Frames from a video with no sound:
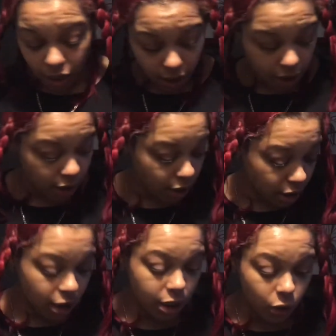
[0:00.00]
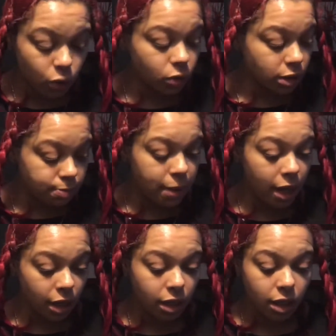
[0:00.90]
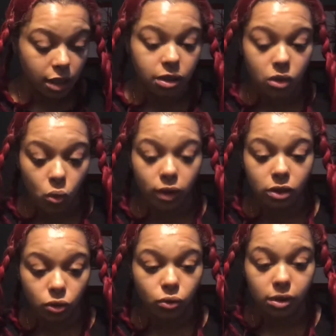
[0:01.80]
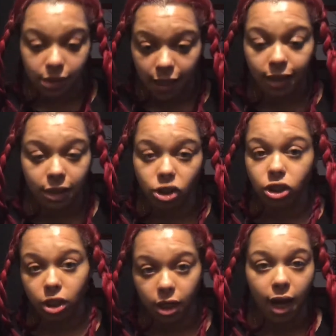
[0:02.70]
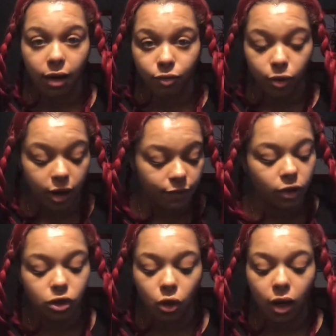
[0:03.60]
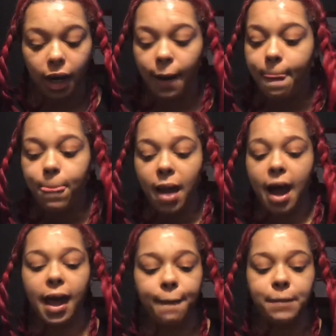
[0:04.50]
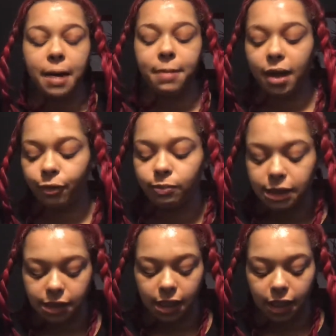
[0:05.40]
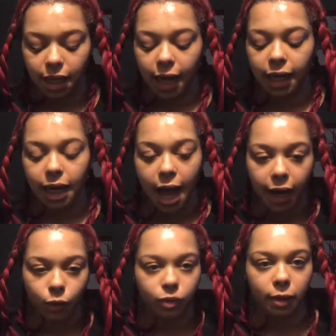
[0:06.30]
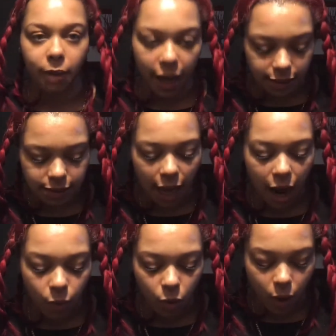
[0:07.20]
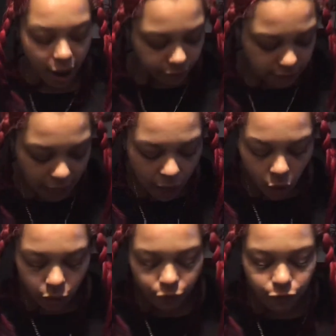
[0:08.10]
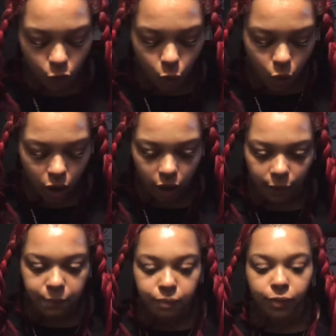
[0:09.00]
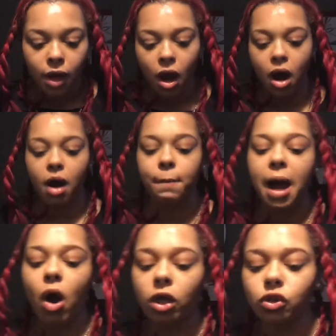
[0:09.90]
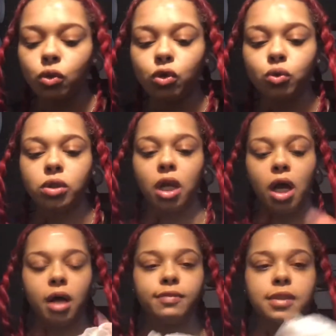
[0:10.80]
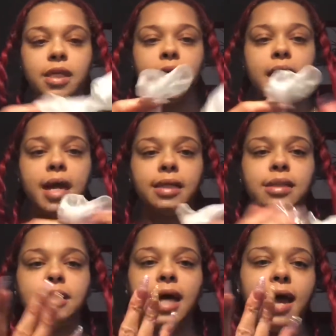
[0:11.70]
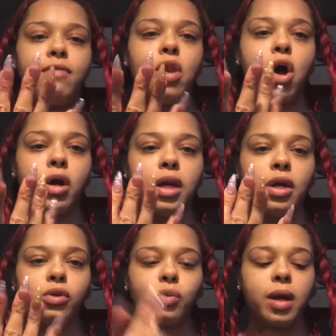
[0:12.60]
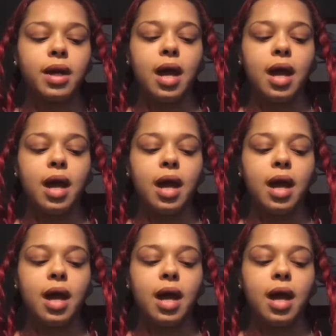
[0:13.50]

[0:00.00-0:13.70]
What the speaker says: Any little speck, it's going to stain the shit out of whatever. So like, I have my bathroom sink like lined with a black towel. I have a towel on the floor. I also use gloves, and since I have long nails right